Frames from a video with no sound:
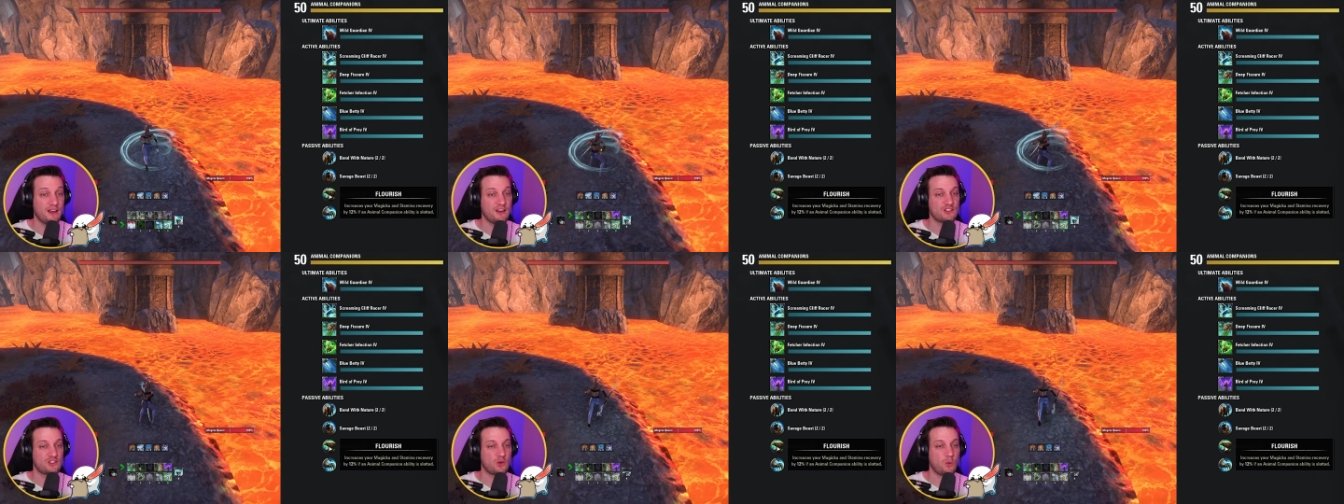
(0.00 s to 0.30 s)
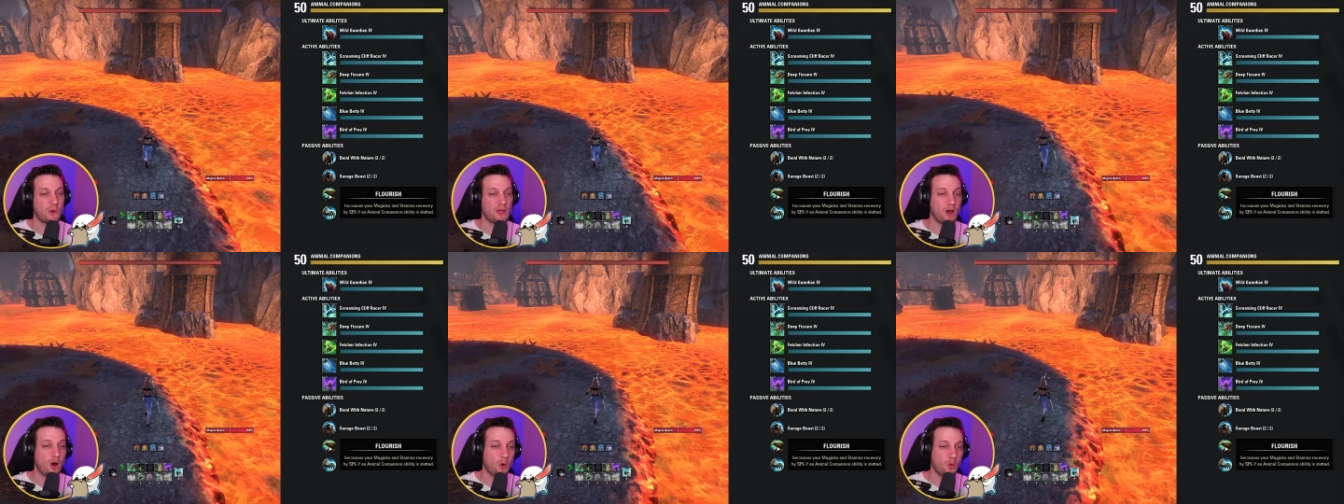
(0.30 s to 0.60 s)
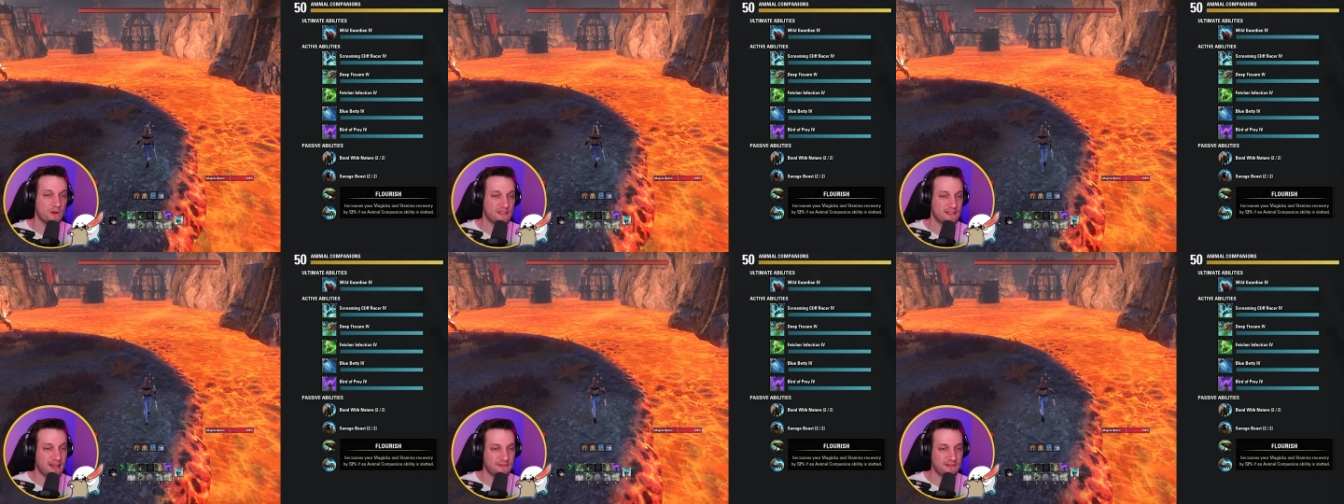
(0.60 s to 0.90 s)
so we
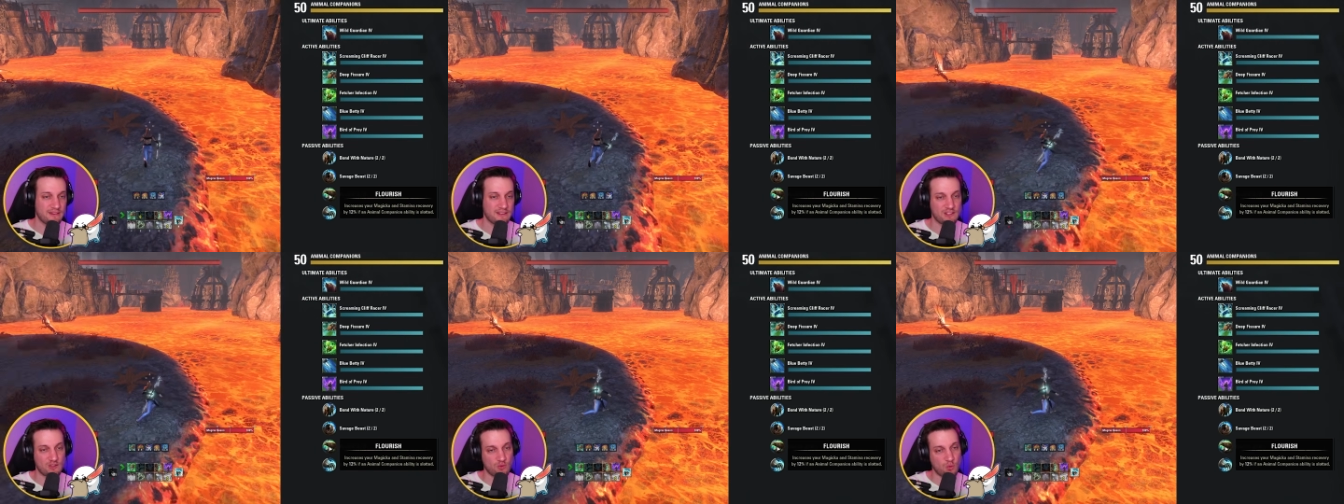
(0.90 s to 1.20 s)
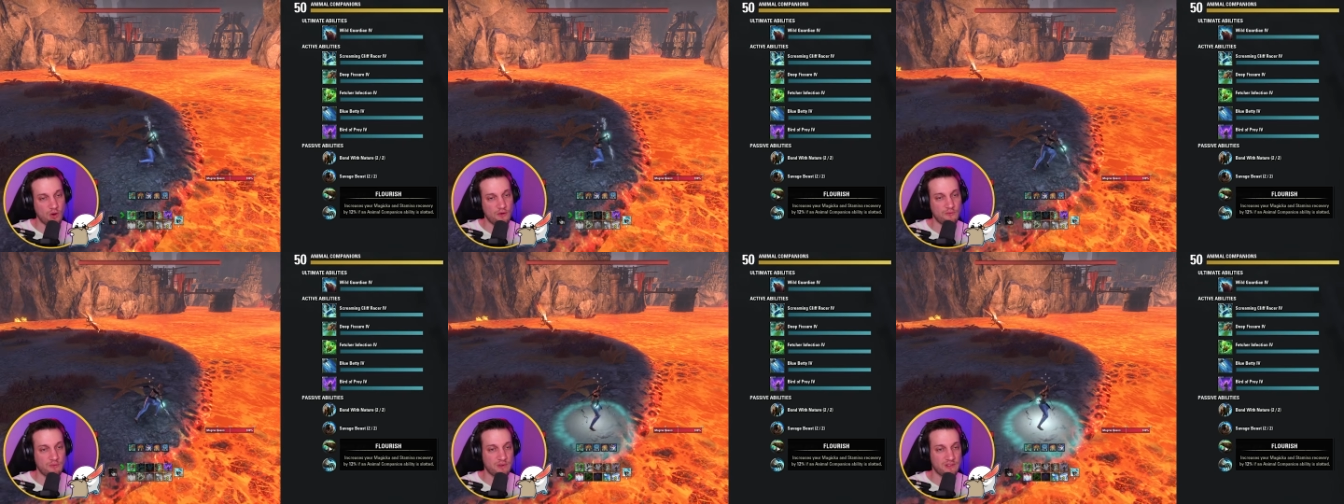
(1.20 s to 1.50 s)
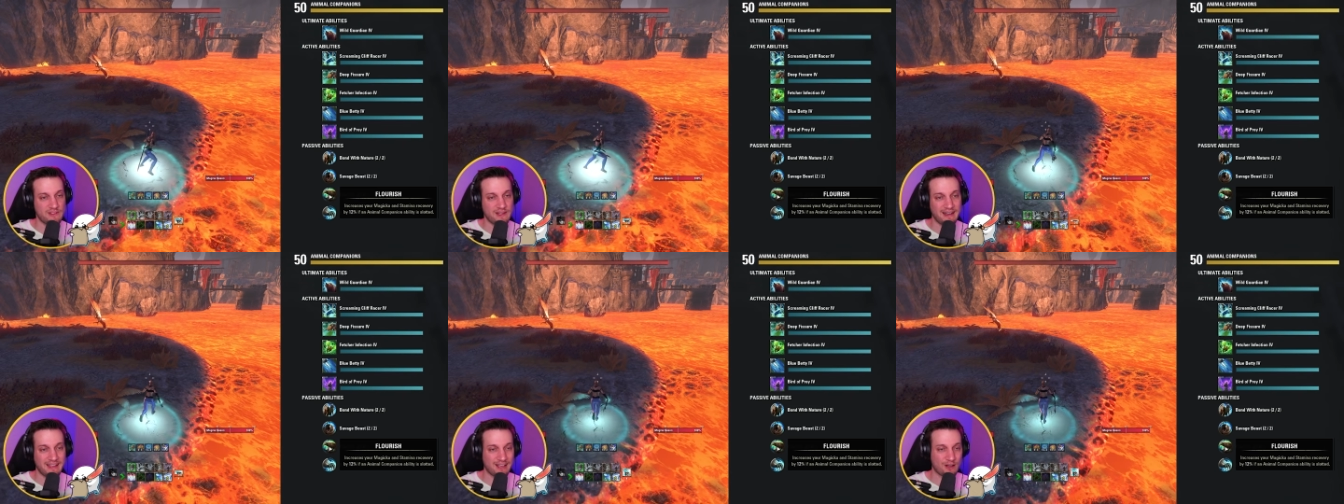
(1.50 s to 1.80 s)
always have this
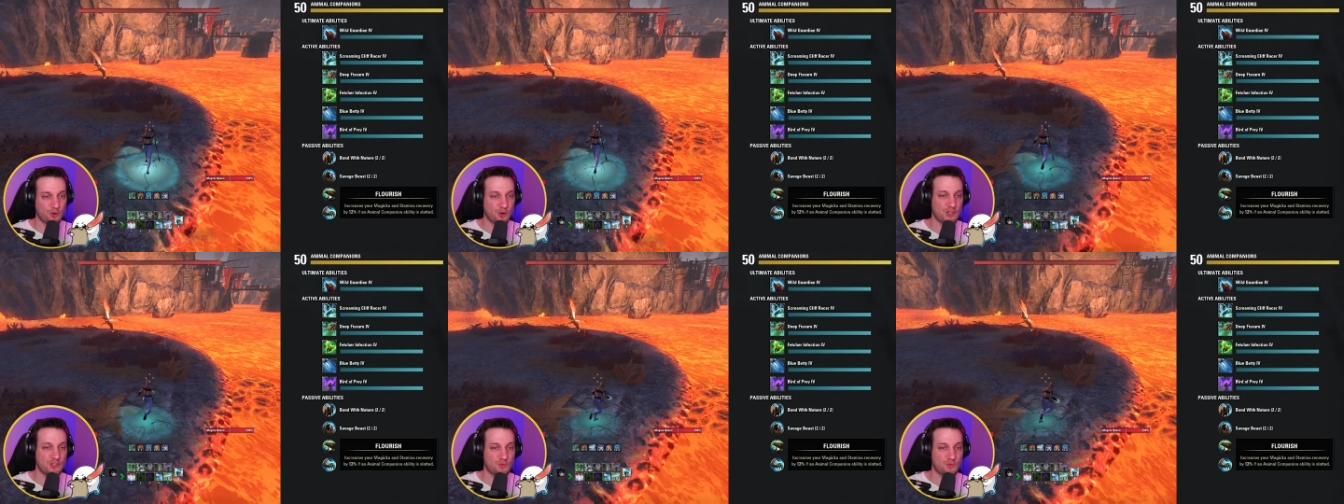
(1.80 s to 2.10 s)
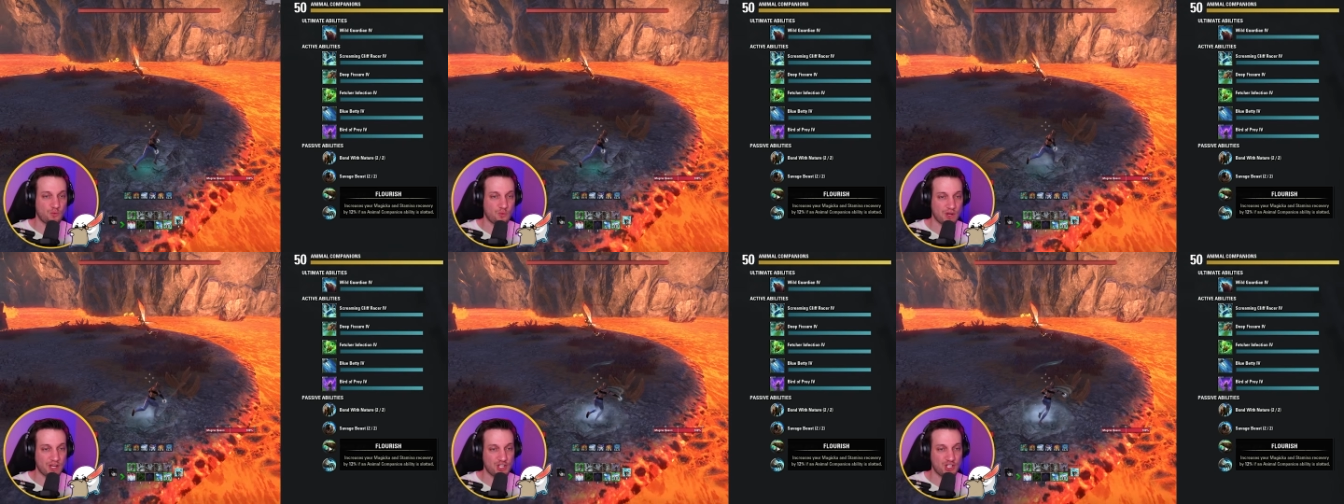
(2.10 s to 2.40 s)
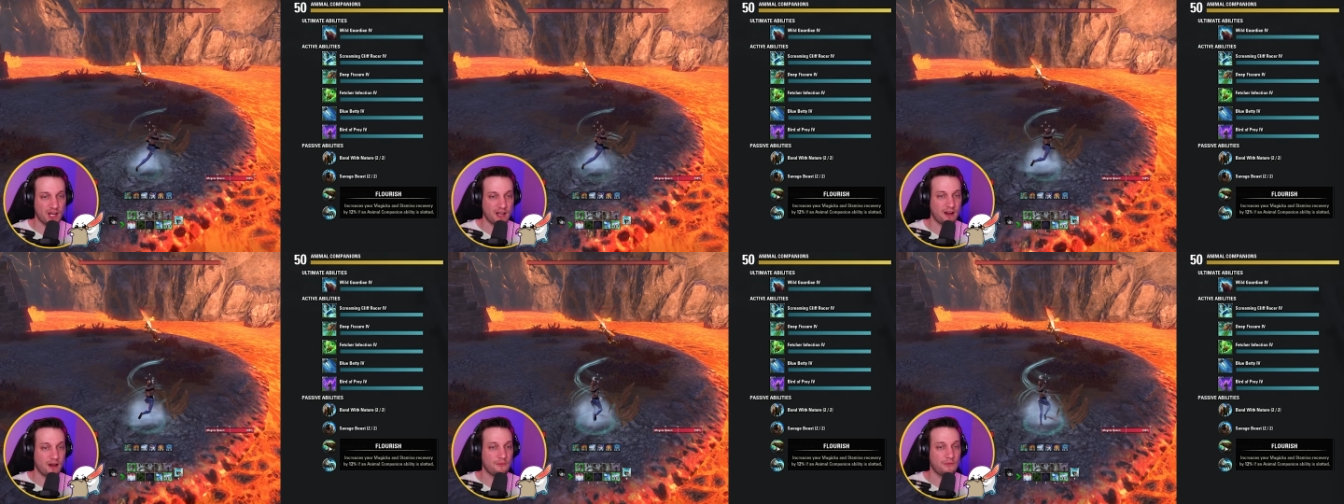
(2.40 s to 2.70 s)
12% increased
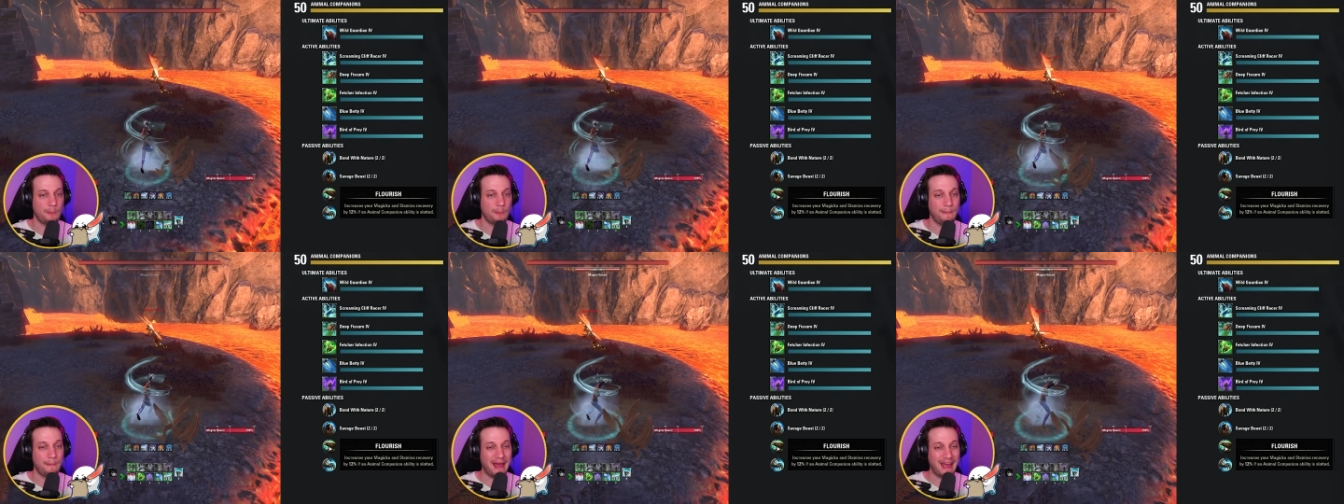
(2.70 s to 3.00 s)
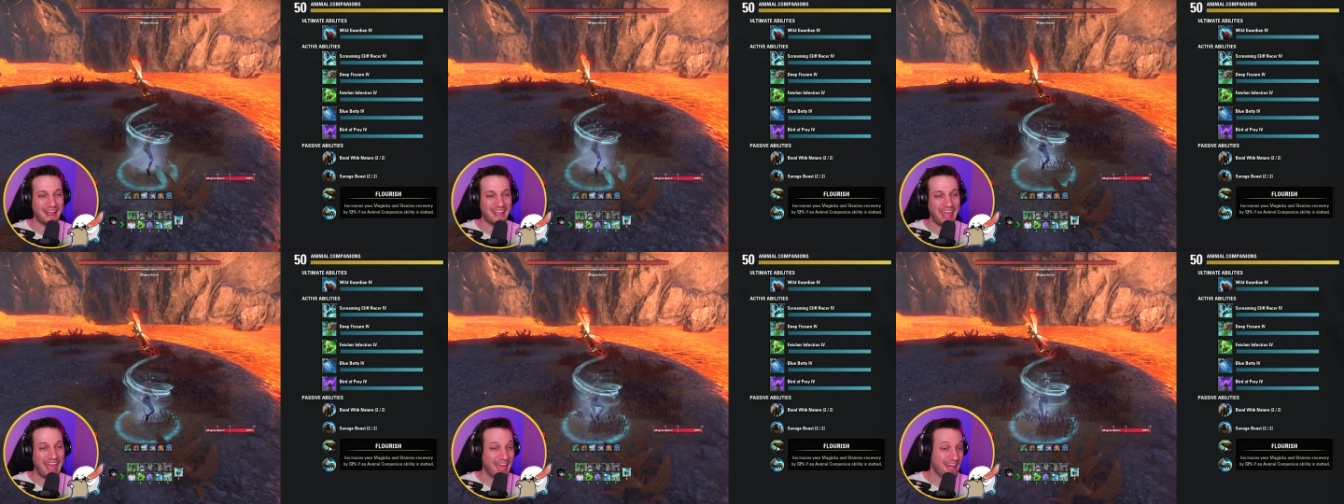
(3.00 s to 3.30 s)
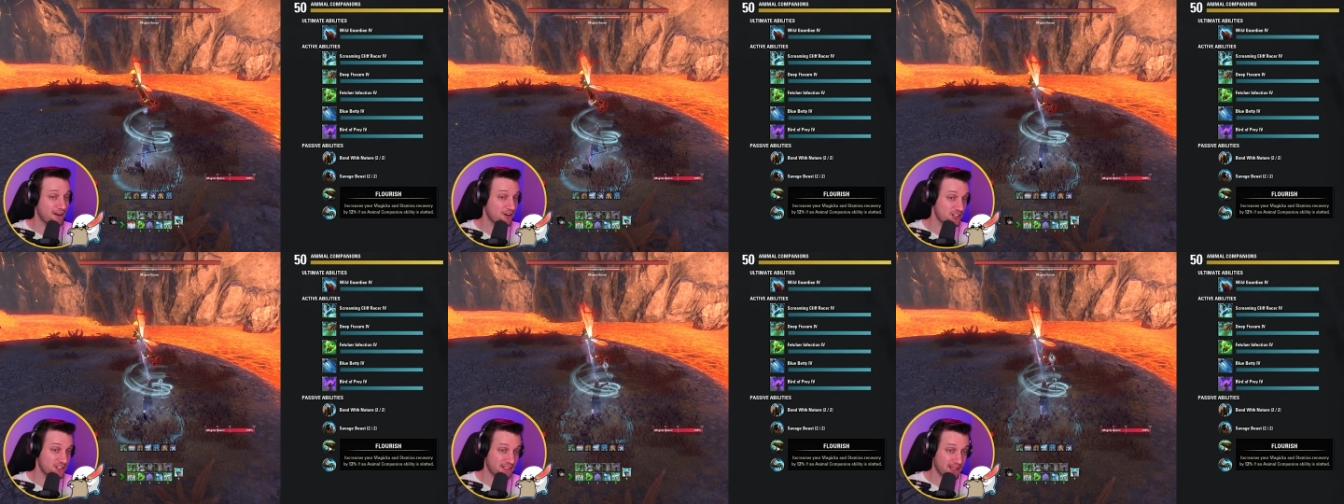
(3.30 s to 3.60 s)
regen of our mag
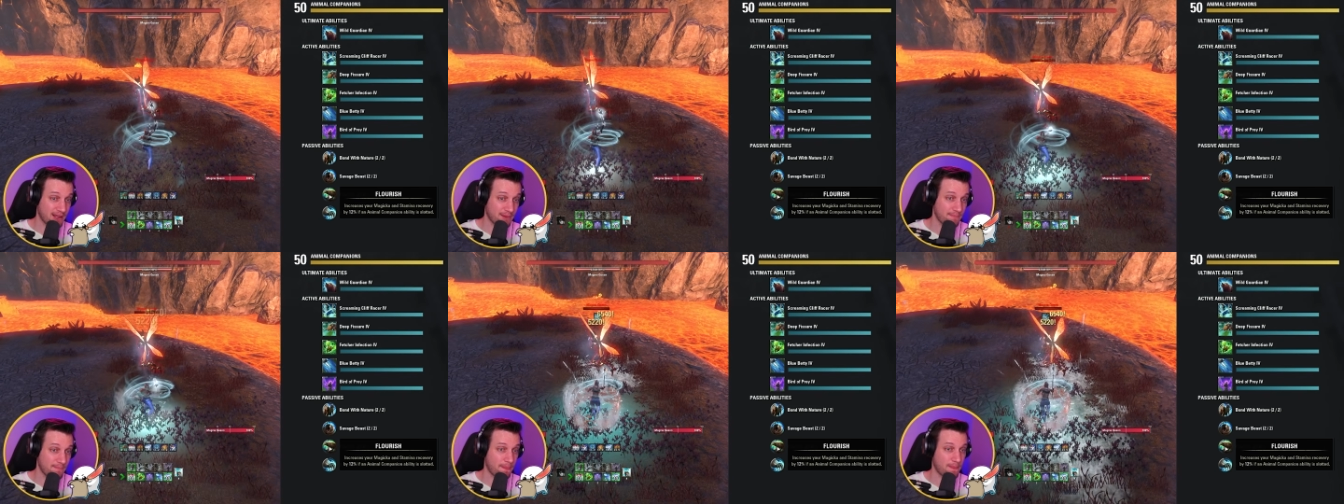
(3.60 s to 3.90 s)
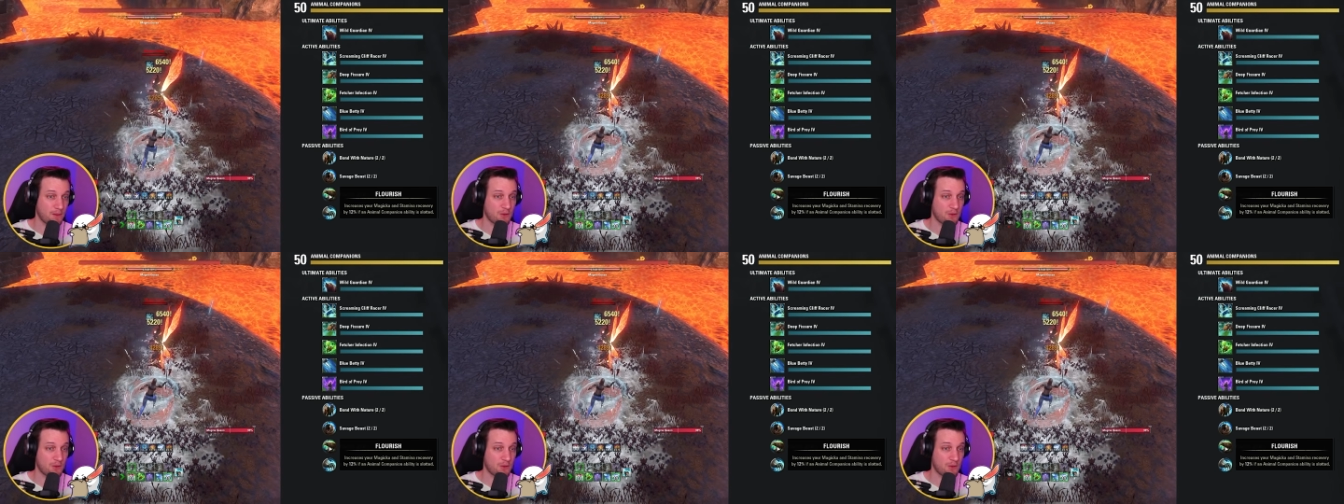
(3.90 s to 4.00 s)
and our stam.